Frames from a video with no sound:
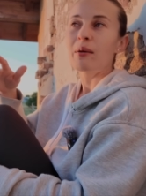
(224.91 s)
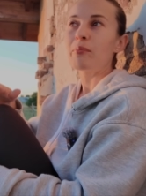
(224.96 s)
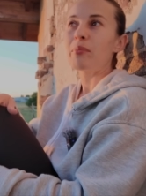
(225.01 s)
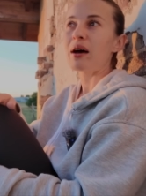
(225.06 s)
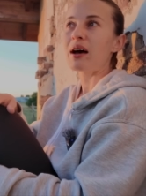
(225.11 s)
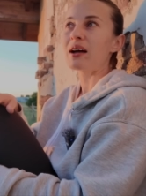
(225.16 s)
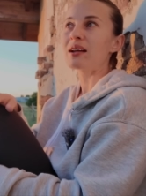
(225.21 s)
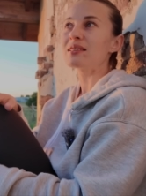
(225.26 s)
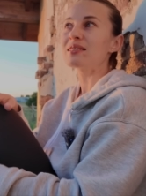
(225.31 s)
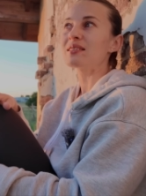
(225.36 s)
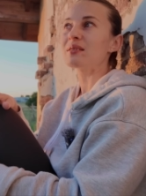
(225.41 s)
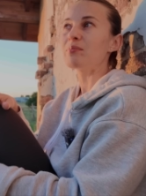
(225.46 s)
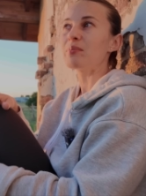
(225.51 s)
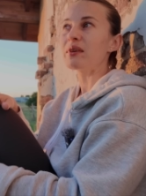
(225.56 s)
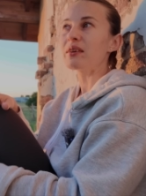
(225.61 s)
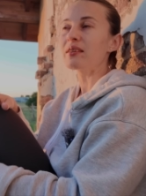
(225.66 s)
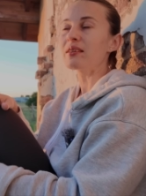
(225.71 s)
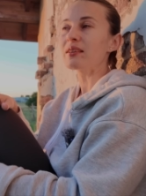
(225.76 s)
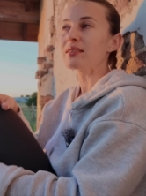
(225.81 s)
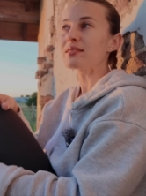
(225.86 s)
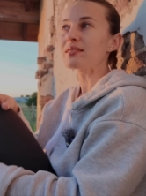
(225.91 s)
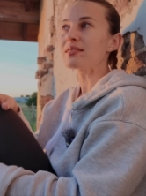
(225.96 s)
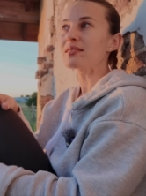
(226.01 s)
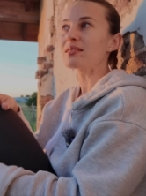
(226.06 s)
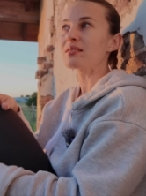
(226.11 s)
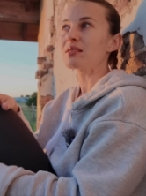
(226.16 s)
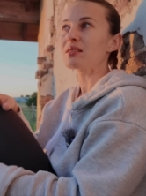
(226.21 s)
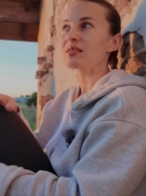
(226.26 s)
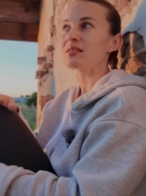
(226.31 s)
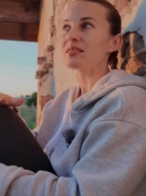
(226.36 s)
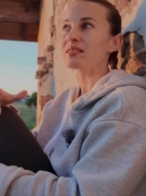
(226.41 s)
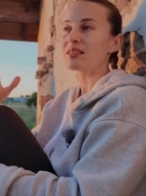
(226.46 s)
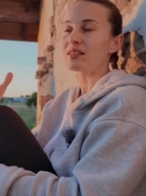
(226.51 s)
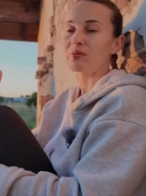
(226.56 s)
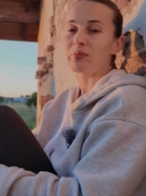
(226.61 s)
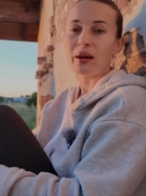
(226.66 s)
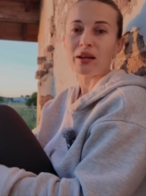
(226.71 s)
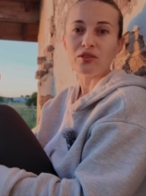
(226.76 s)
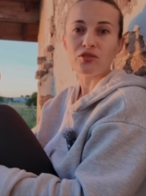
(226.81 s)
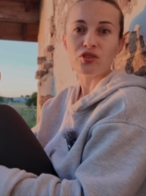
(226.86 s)
but the biggest uh,
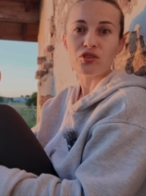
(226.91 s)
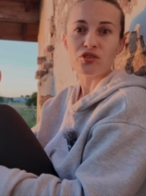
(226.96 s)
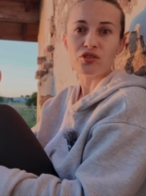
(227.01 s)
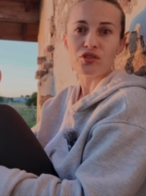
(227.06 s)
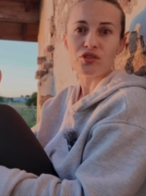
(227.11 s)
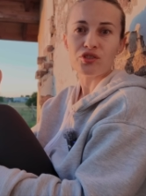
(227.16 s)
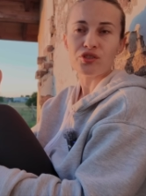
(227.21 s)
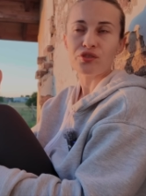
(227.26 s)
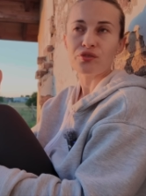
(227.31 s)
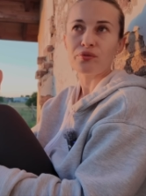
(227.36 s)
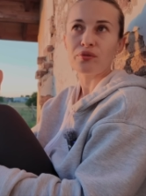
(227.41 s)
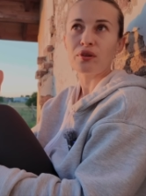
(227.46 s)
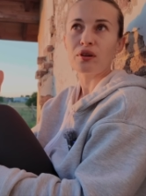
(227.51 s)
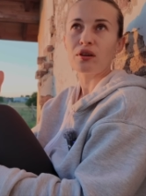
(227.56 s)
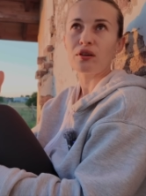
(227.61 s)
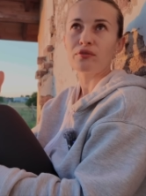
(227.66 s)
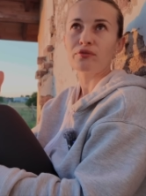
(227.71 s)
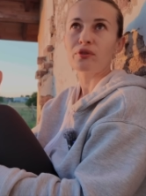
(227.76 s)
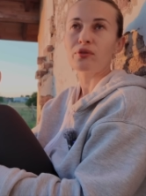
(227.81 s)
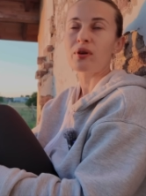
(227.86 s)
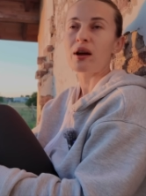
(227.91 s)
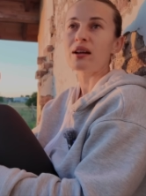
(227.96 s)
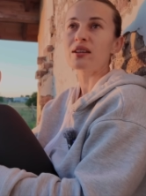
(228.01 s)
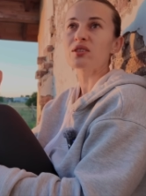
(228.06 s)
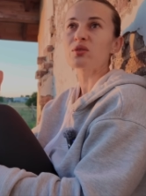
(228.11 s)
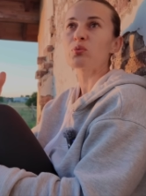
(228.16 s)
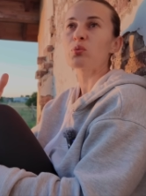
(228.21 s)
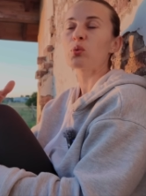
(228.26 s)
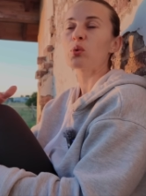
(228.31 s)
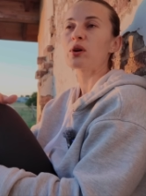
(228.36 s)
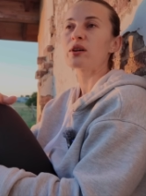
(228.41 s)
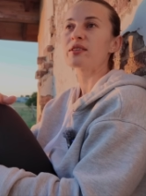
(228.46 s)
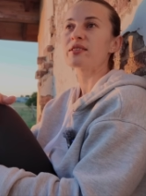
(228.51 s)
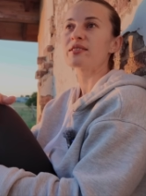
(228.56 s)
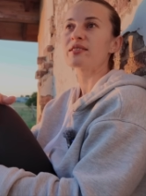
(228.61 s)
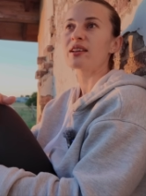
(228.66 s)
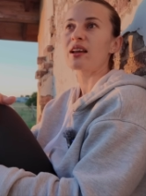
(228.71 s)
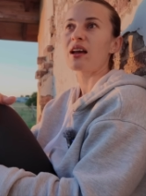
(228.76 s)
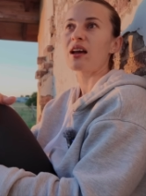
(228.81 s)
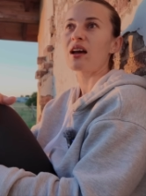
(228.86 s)
disadvantage uh, for us
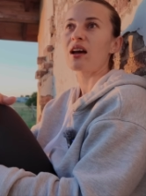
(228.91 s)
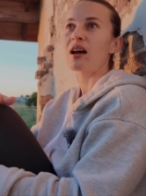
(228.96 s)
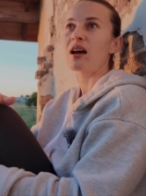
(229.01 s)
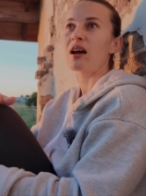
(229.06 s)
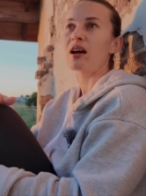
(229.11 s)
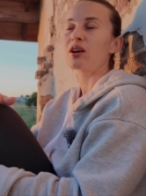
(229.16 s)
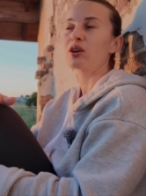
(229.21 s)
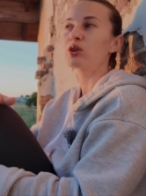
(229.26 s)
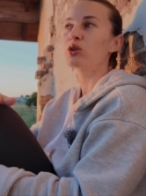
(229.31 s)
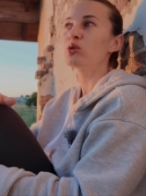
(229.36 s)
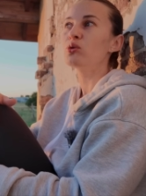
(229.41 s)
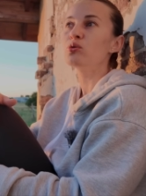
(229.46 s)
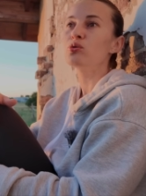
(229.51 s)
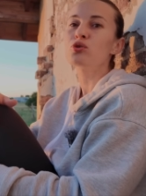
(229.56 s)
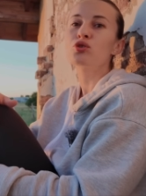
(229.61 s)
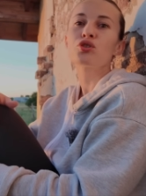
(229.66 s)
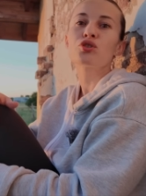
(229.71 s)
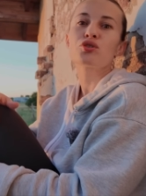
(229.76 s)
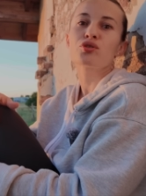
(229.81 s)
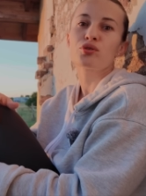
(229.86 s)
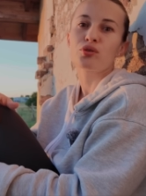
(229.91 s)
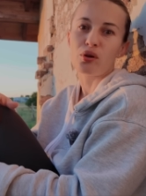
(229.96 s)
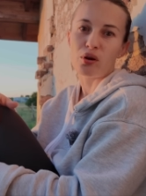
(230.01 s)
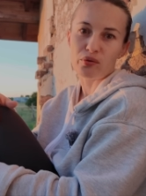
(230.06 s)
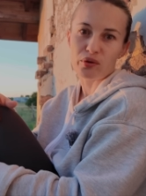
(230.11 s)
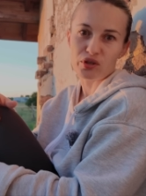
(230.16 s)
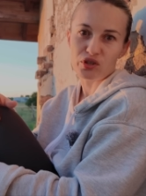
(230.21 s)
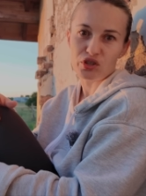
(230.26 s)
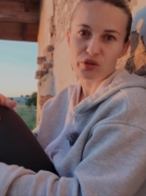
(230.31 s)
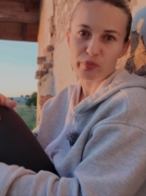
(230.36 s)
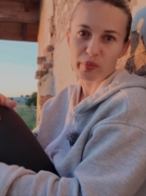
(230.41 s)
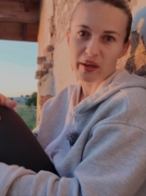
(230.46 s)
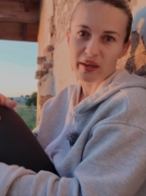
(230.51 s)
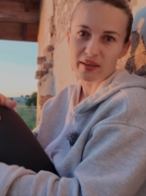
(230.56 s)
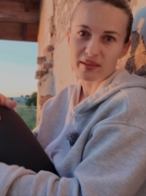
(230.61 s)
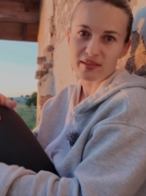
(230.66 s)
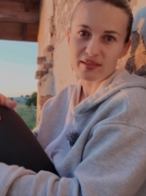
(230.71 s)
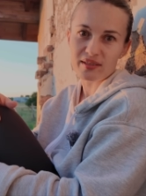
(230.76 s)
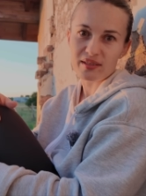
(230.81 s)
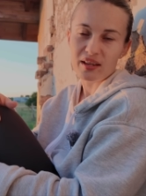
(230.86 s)
was a huge storage
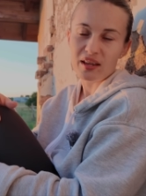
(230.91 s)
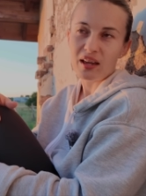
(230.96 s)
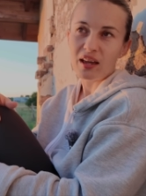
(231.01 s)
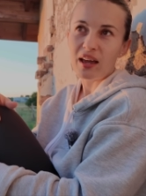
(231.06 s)
space